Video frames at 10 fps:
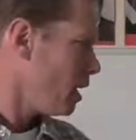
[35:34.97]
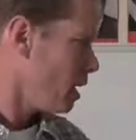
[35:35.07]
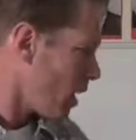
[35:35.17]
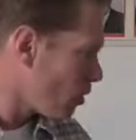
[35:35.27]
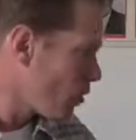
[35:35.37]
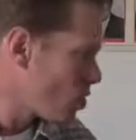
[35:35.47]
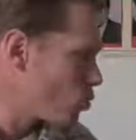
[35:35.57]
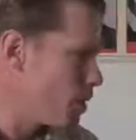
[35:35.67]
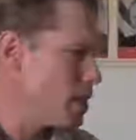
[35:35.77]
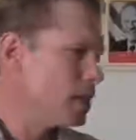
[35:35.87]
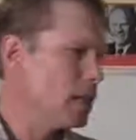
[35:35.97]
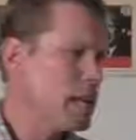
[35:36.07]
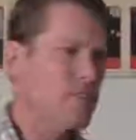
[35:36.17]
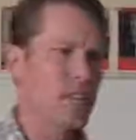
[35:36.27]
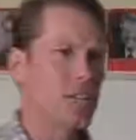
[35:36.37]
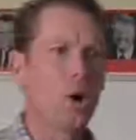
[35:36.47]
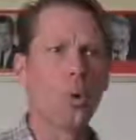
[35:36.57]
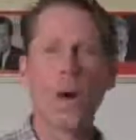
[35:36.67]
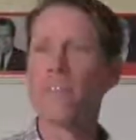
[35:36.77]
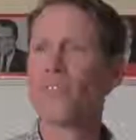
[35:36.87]
In other words, when you leave and go
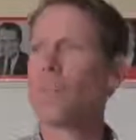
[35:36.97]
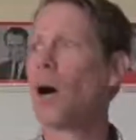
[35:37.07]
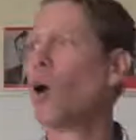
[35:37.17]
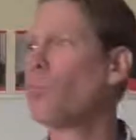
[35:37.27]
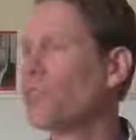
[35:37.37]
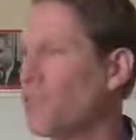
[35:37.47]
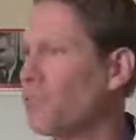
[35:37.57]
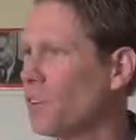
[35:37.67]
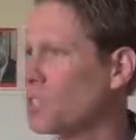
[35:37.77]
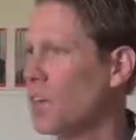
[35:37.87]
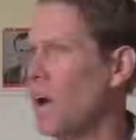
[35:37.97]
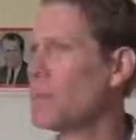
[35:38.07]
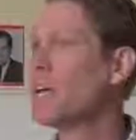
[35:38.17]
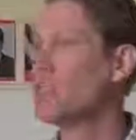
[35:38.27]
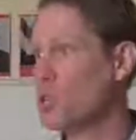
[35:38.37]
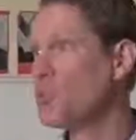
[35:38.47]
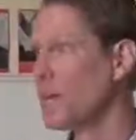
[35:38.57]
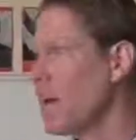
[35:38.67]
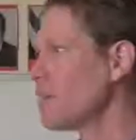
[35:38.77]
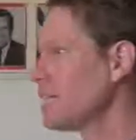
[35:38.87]
away from home for the first time, you
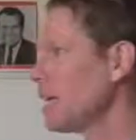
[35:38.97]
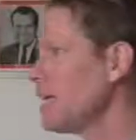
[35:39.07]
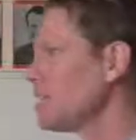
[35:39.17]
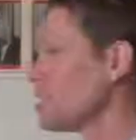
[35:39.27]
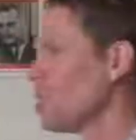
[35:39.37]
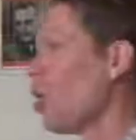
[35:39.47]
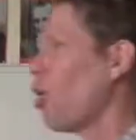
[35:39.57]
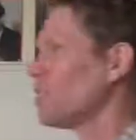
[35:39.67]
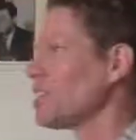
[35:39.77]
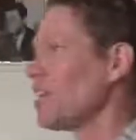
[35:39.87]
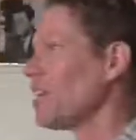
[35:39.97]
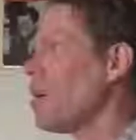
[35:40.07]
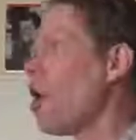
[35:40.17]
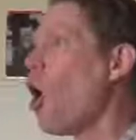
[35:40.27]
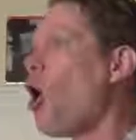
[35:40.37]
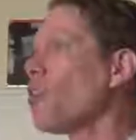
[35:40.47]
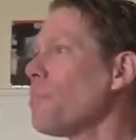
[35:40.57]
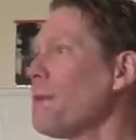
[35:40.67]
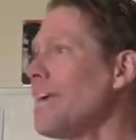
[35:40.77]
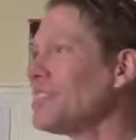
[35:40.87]
can have a tendency to all of a sudden, uh, all
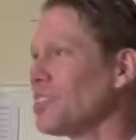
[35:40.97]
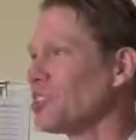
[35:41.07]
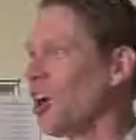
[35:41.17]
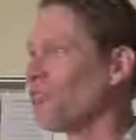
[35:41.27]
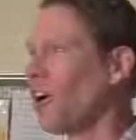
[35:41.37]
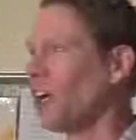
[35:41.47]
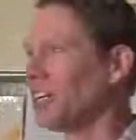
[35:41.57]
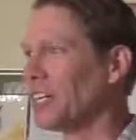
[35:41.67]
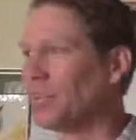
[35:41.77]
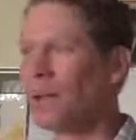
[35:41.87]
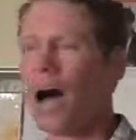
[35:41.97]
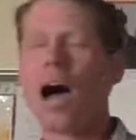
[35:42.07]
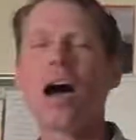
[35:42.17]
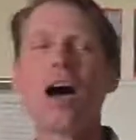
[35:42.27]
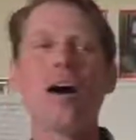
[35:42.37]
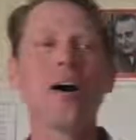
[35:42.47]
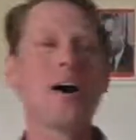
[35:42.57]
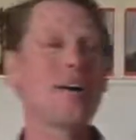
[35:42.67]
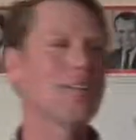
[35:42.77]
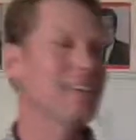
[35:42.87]
the pieces start falling into place.
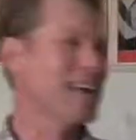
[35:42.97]
Oh,